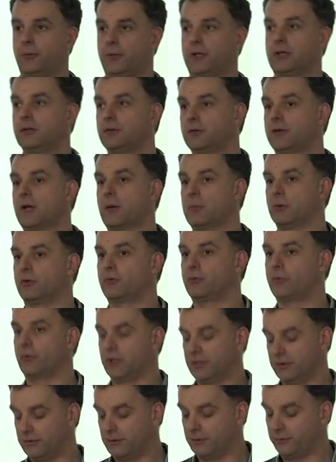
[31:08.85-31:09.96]
we can
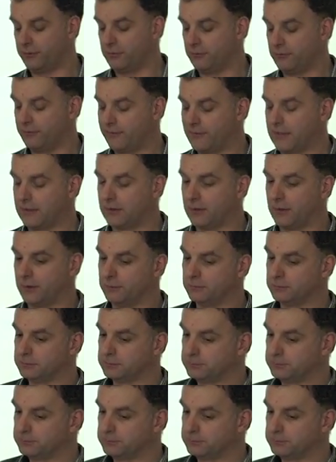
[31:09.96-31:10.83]
demonstrate different value.